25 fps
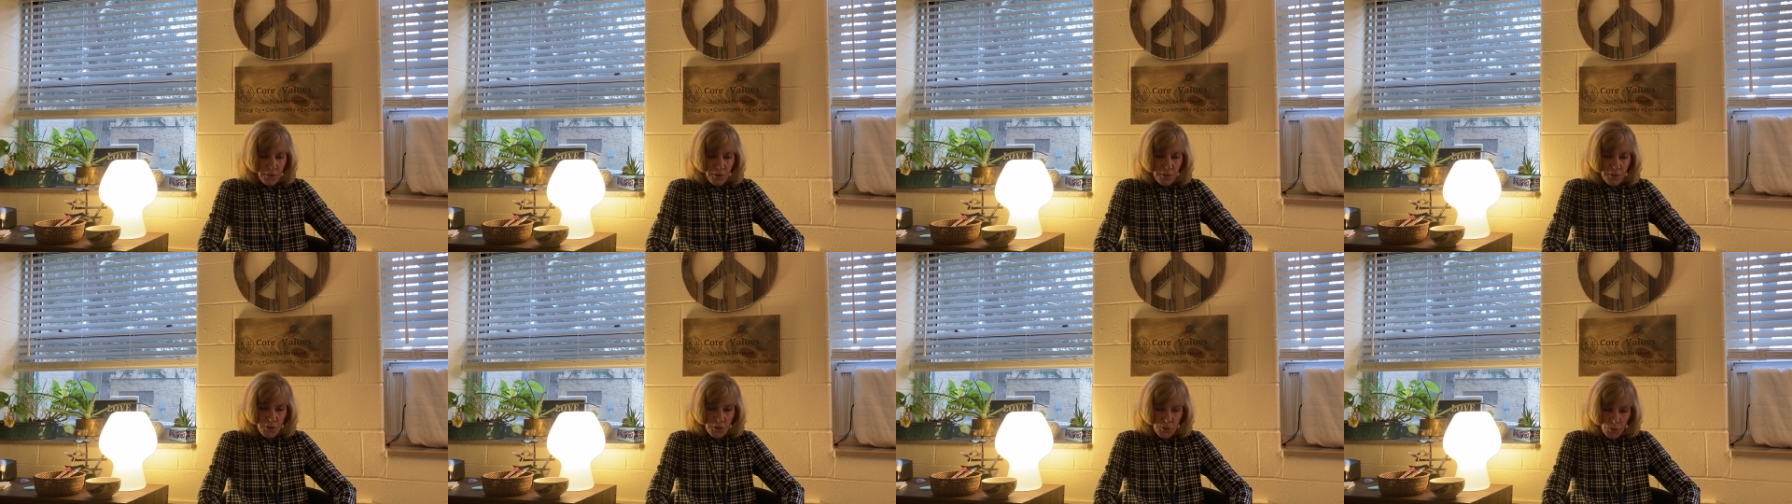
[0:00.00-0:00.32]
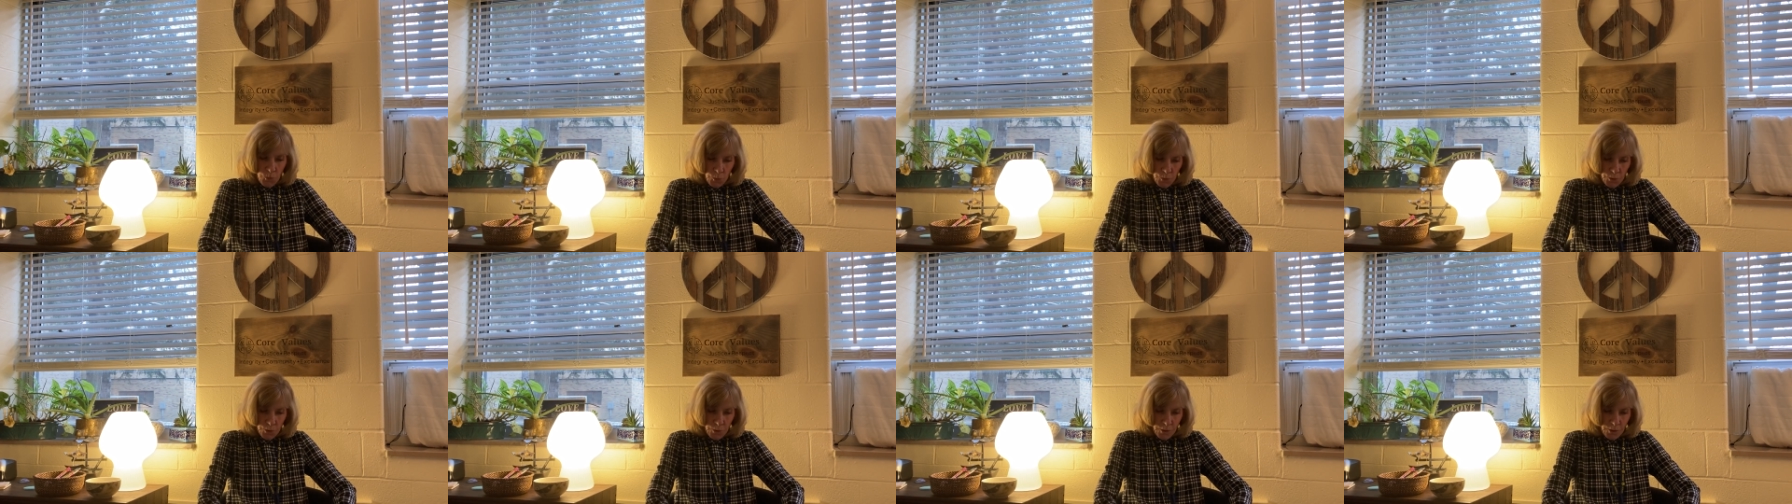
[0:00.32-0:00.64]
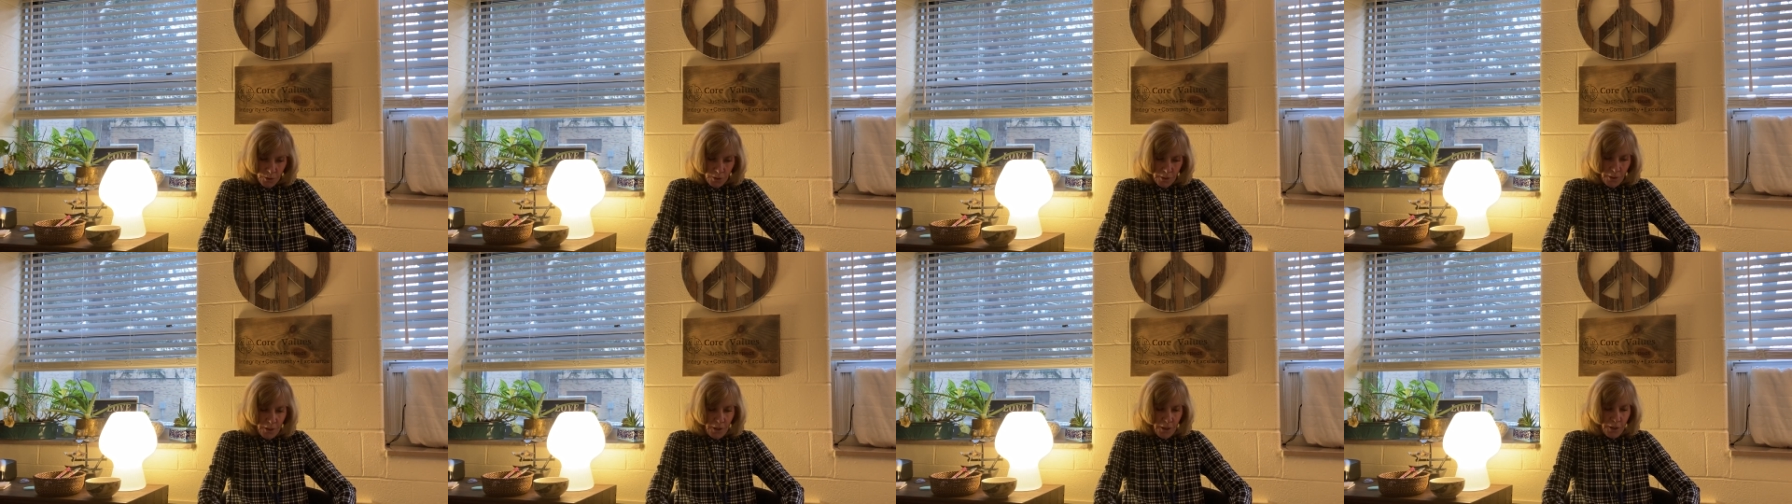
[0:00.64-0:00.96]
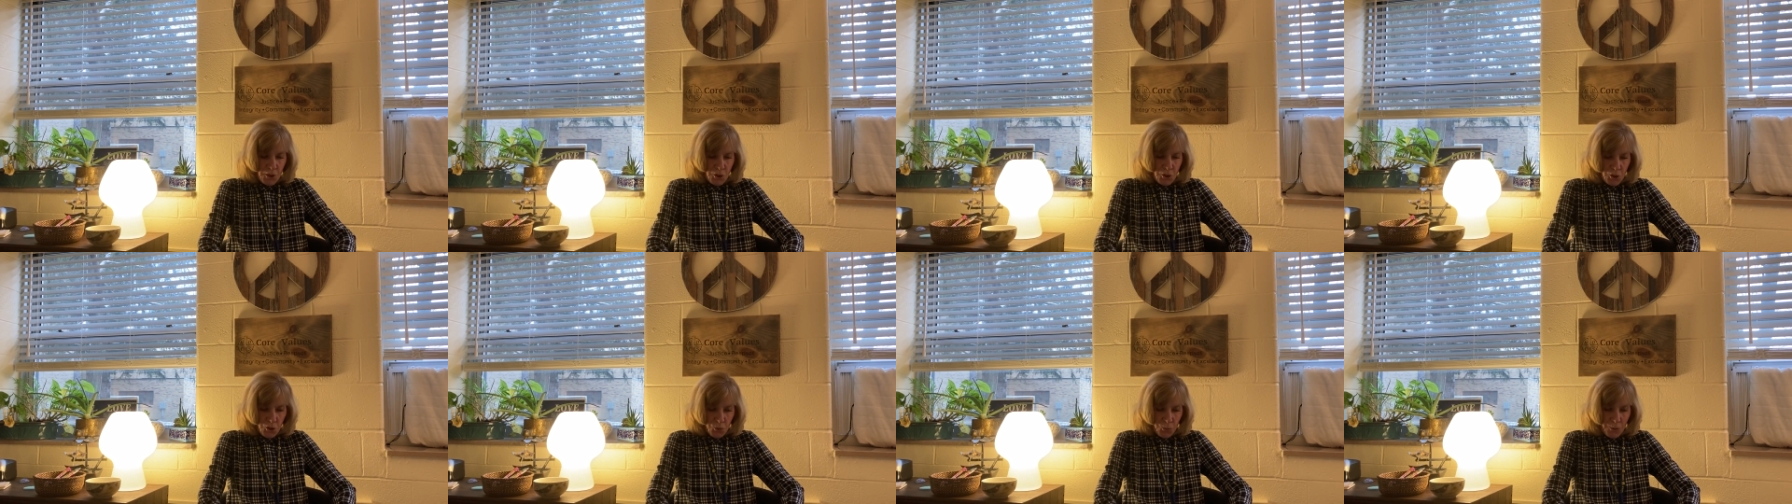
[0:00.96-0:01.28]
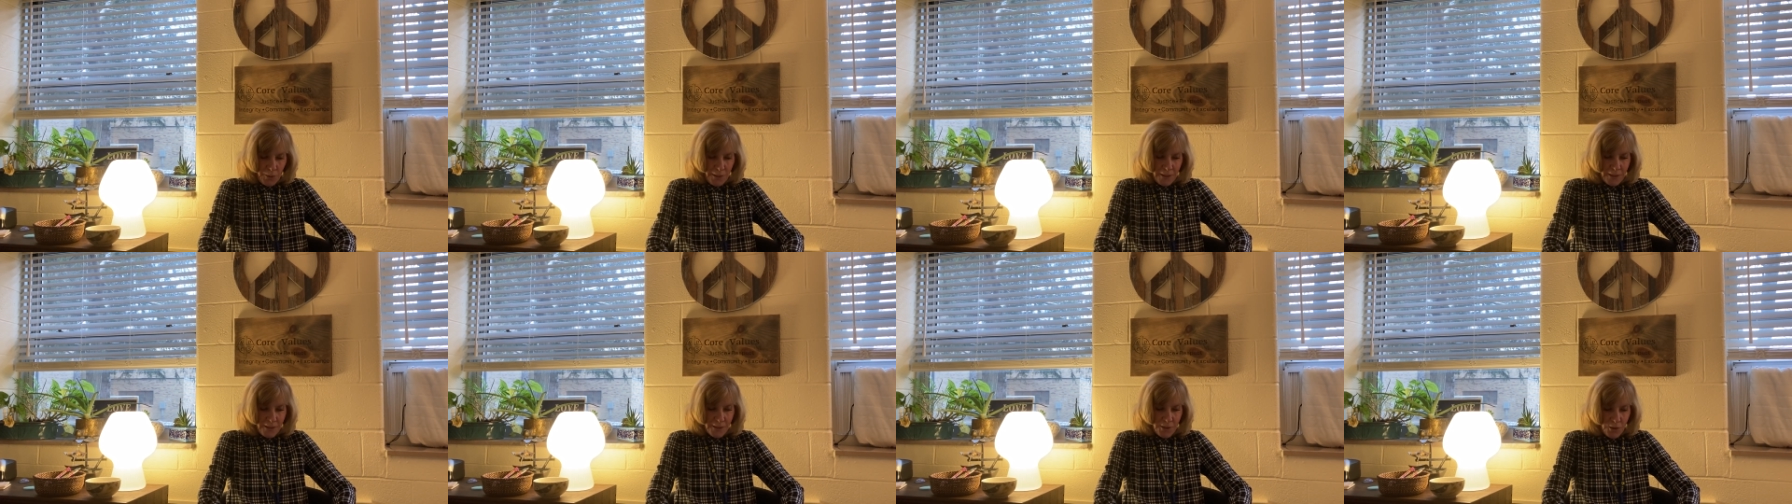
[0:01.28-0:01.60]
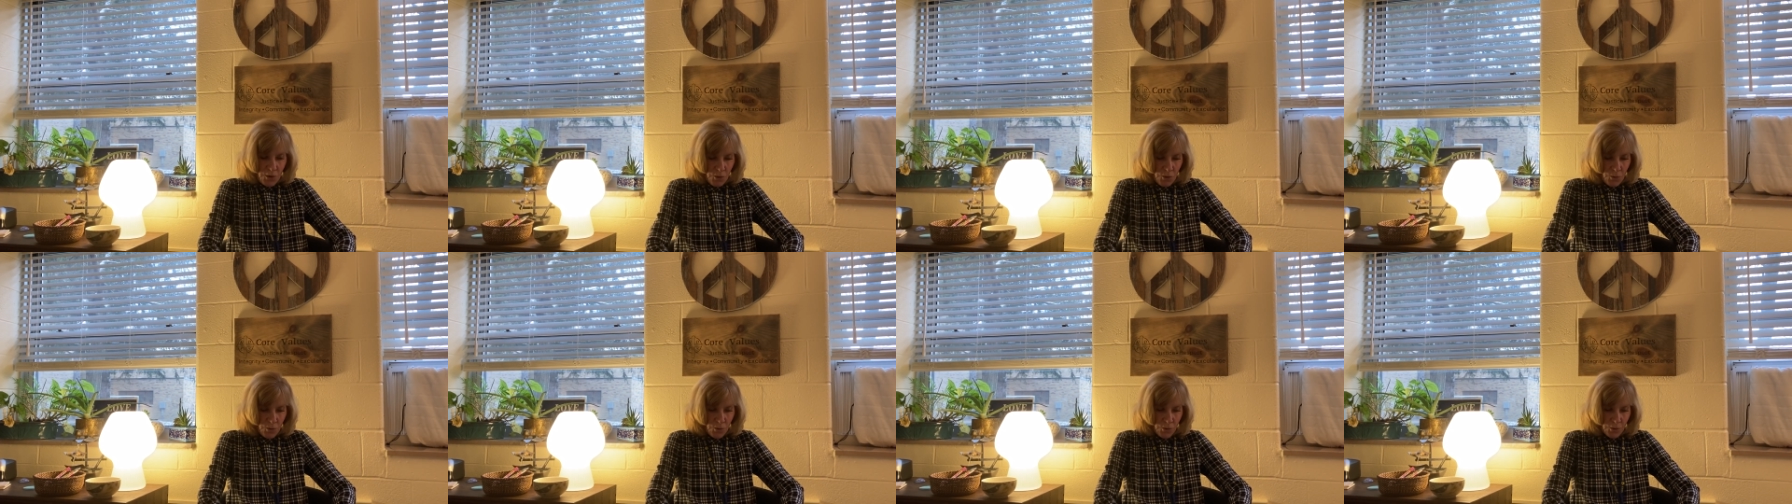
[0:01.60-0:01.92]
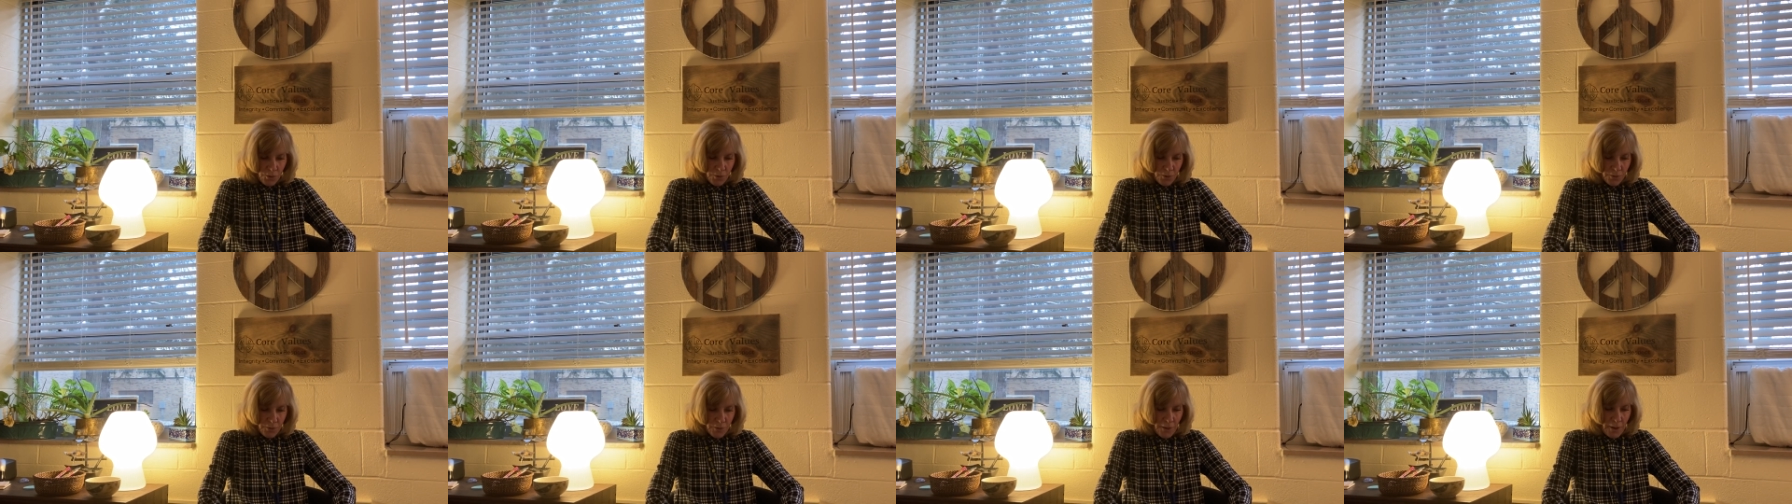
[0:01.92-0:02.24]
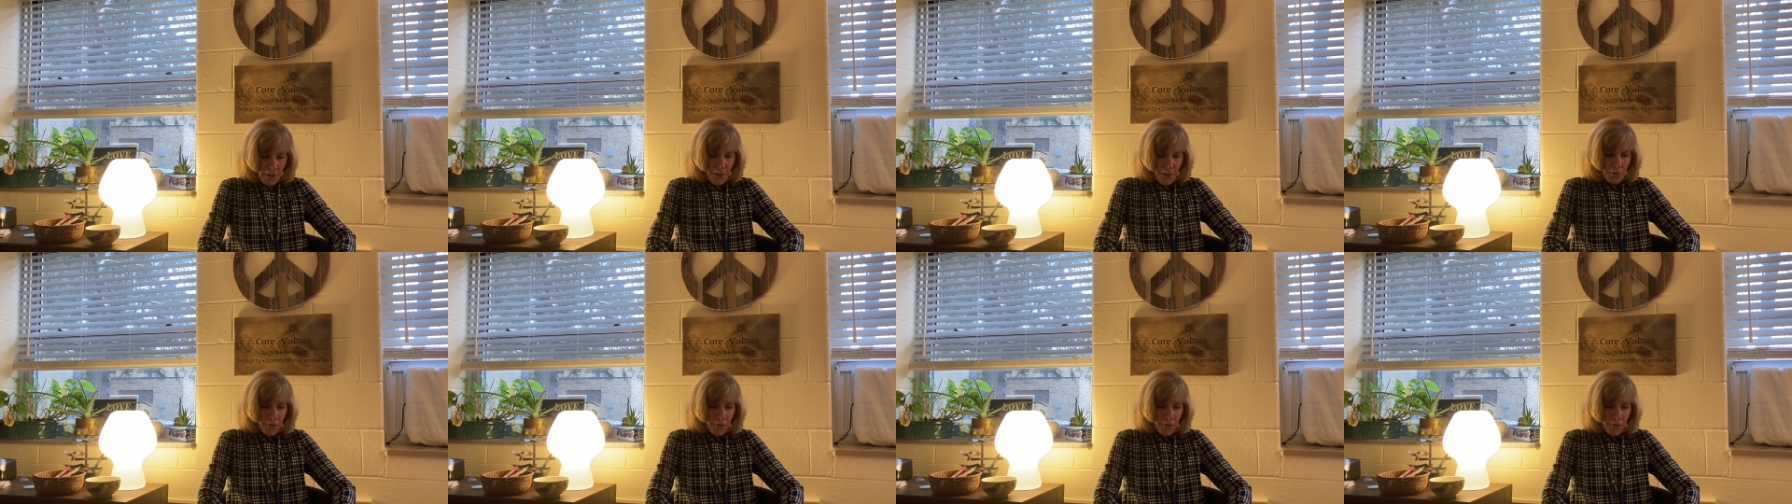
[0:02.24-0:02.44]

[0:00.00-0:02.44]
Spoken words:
squirrel shrieks in horror,